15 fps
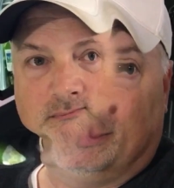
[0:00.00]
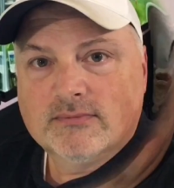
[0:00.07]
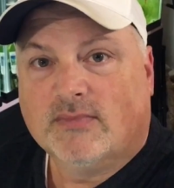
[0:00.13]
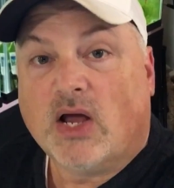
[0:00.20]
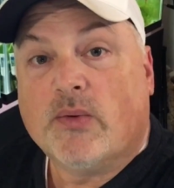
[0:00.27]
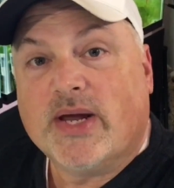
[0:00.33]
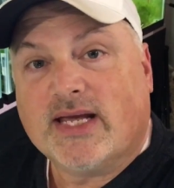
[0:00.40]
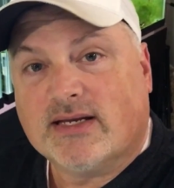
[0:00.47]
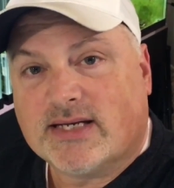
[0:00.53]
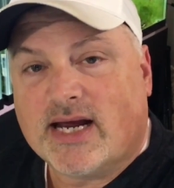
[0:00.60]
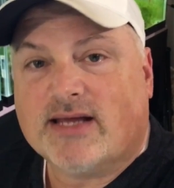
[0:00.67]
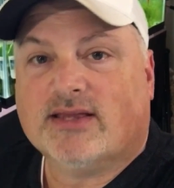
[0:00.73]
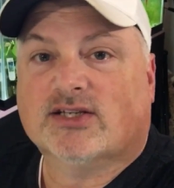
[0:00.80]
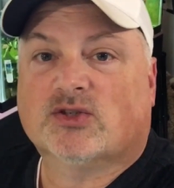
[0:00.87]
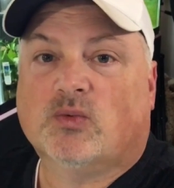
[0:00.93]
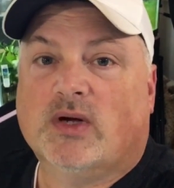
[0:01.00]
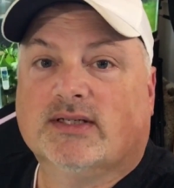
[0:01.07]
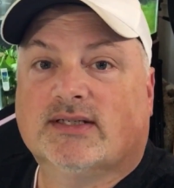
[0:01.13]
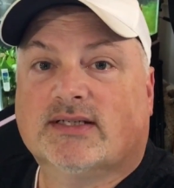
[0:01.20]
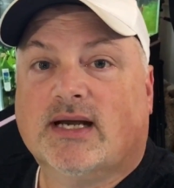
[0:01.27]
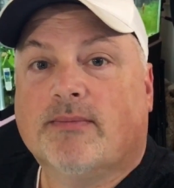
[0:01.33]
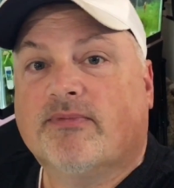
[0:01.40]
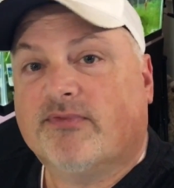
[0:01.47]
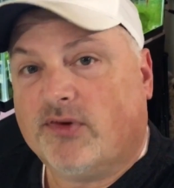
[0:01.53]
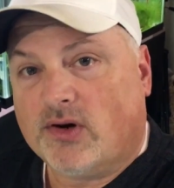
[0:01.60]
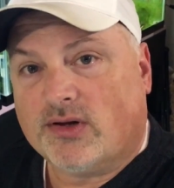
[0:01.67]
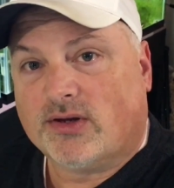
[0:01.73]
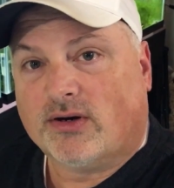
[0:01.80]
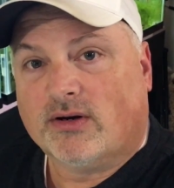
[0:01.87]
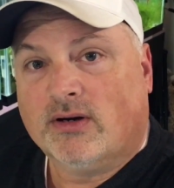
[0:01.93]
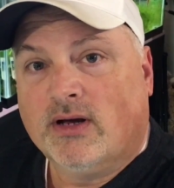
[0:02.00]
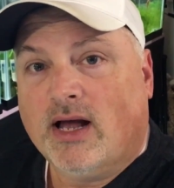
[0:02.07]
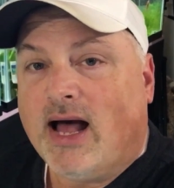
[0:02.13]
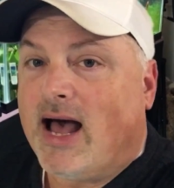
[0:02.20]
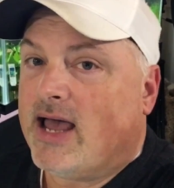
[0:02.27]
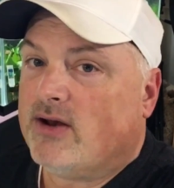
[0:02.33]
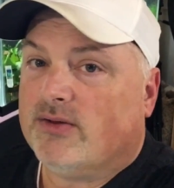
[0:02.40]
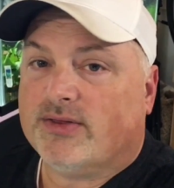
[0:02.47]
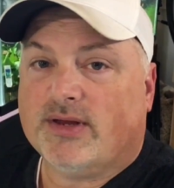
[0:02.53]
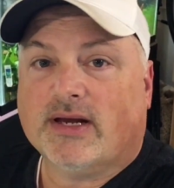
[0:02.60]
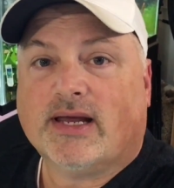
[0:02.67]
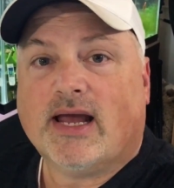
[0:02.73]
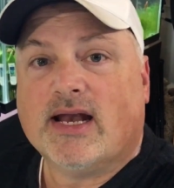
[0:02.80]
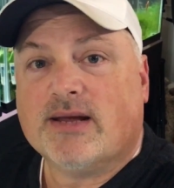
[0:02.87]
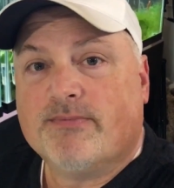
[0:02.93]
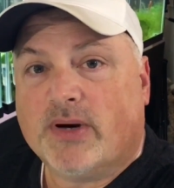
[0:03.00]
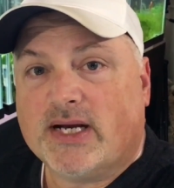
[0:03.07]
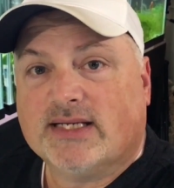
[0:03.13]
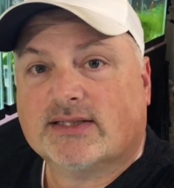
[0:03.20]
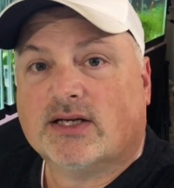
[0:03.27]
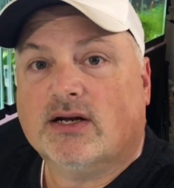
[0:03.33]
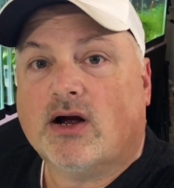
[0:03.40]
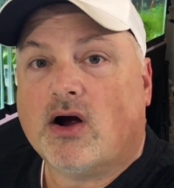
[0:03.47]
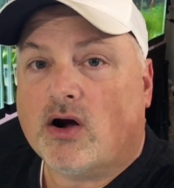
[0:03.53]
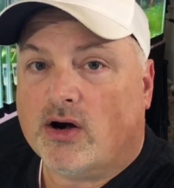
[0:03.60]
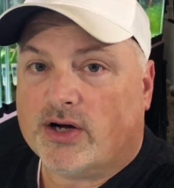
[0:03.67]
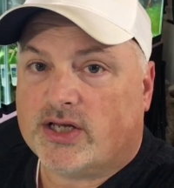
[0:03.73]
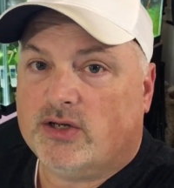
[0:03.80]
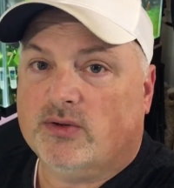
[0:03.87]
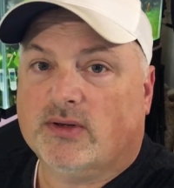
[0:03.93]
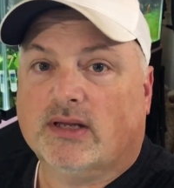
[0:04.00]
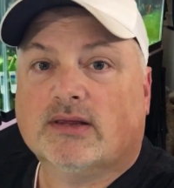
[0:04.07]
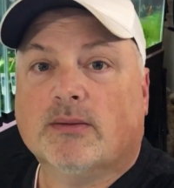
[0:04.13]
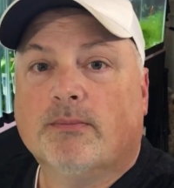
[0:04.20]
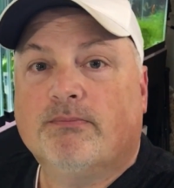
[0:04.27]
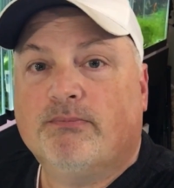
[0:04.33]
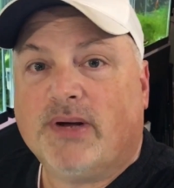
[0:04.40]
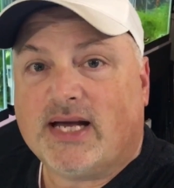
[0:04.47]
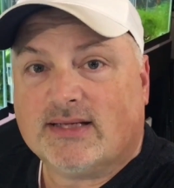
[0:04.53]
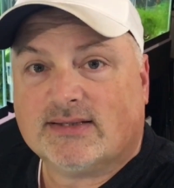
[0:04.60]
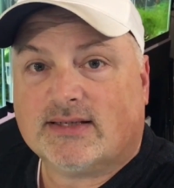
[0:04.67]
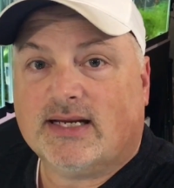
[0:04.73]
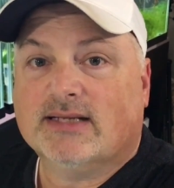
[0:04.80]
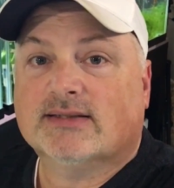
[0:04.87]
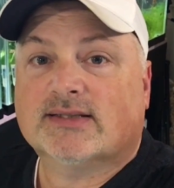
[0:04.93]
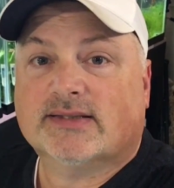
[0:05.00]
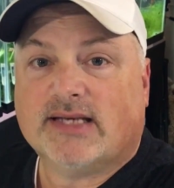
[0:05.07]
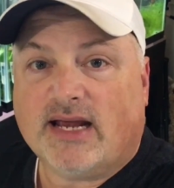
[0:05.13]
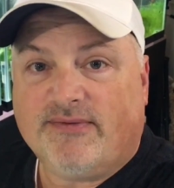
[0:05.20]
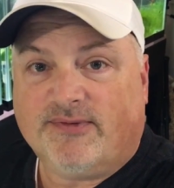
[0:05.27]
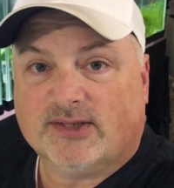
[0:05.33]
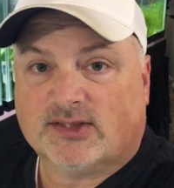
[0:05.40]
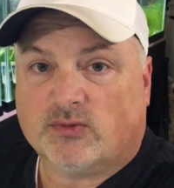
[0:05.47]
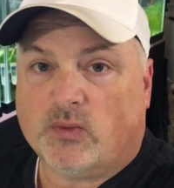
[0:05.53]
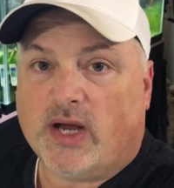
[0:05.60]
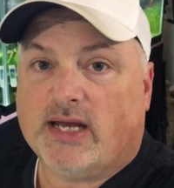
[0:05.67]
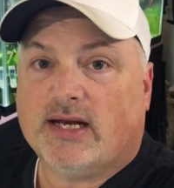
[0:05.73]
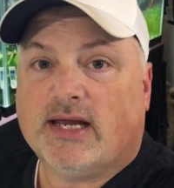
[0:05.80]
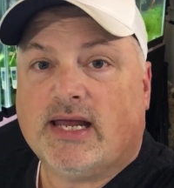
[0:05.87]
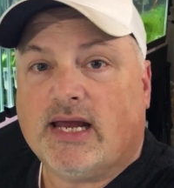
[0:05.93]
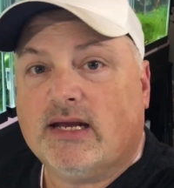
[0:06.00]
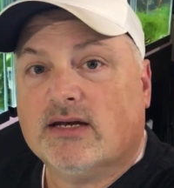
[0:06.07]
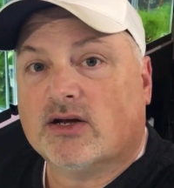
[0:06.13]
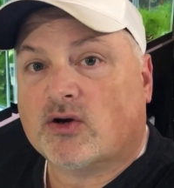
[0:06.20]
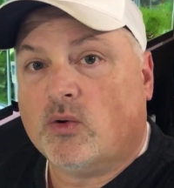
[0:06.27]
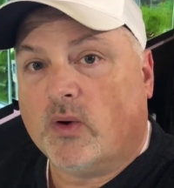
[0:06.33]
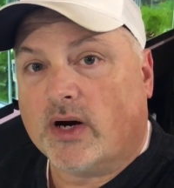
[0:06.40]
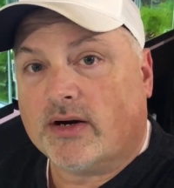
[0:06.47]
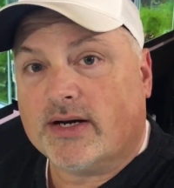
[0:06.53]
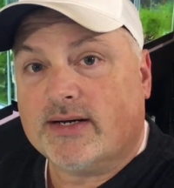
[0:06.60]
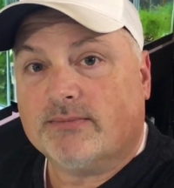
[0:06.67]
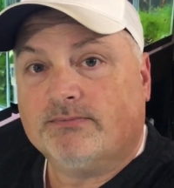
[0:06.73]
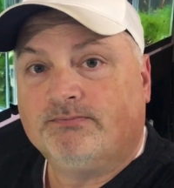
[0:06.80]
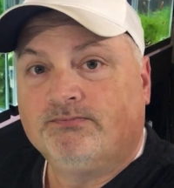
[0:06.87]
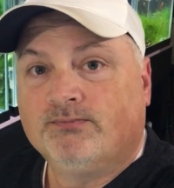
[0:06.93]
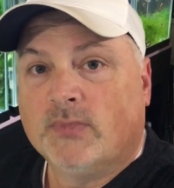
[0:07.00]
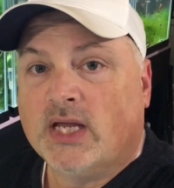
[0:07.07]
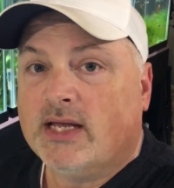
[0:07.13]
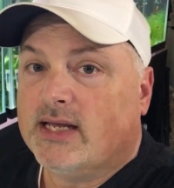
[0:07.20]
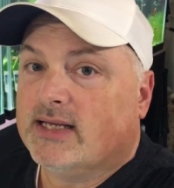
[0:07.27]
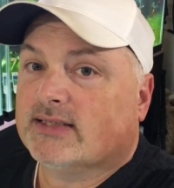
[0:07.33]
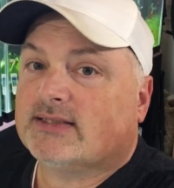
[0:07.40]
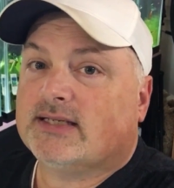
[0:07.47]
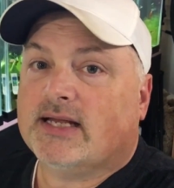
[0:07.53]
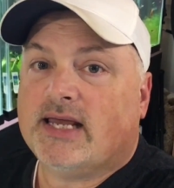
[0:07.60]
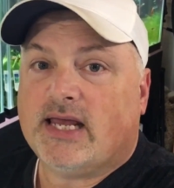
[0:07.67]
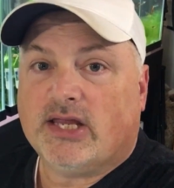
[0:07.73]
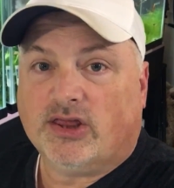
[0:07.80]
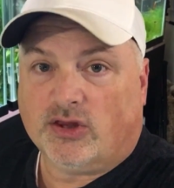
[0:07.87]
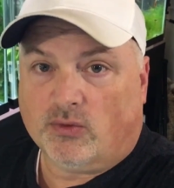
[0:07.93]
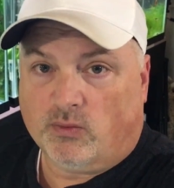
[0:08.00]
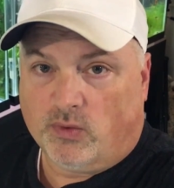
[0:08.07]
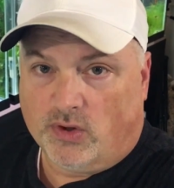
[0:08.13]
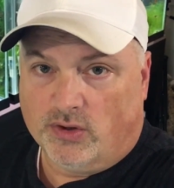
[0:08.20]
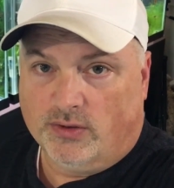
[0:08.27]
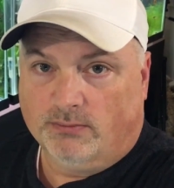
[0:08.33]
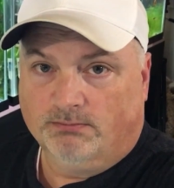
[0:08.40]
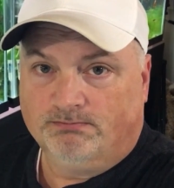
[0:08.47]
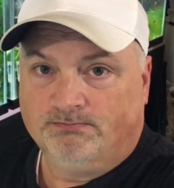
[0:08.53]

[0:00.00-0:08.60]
Now we can take this one step further. I don't think anybody's going to argue that the best and safest way to heat an aquarium is to heat the room.